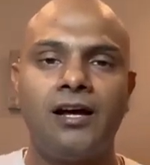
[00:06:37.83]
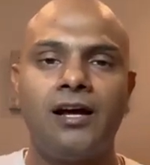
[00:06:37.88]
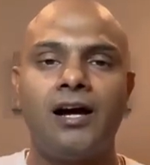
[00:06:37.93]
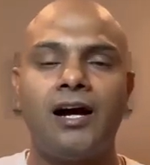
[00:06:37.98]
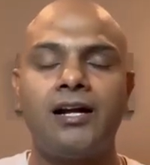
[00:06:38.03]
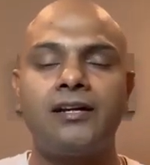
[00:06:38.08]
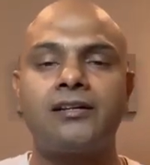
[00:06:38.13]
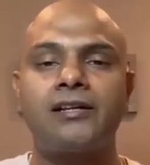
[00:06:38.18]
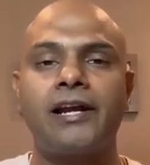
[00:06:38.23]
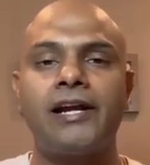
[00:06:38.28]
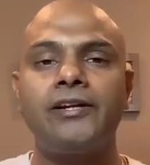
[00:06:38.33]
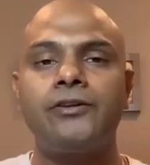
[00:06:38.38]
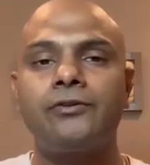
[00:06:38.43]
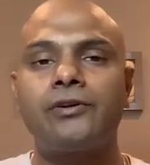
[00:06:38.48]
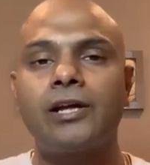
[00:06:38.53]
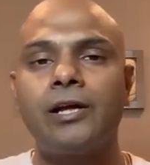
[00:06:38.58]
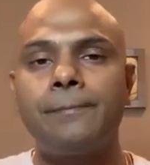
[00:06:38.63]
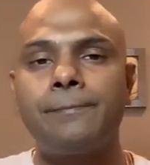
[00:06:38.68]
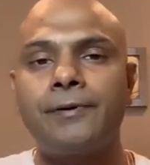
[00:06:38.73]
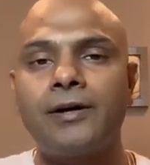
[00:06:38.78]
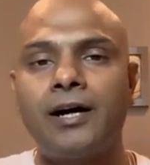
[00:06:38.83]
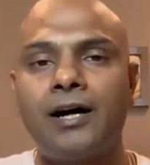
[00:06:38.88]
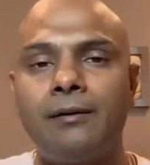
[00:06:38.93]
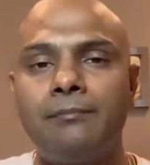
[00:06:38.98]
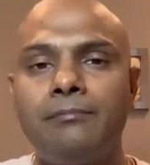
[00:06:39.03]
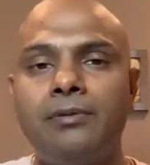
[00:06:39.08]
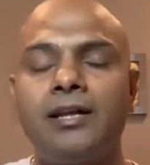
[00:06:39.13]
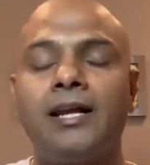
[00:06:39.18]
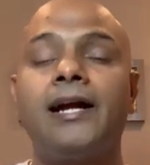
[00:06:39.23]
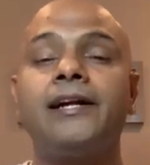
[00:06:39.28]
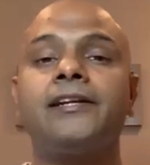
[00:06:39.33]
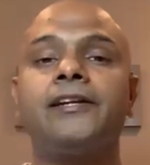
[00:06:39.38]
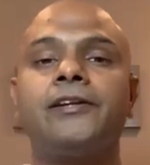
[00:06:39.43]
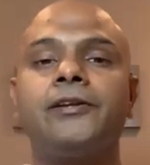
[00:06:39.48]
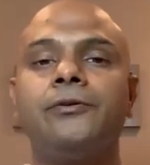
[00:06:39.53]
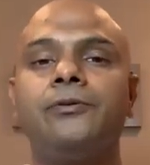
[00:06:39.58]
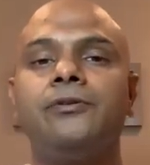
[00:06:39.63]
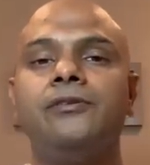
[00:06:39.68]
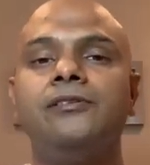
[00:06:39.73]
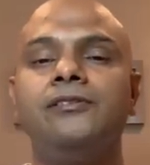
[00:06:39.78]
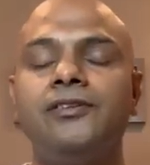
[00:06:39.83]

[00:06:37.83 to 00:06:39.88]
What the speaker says: And try to keep a humble attitude.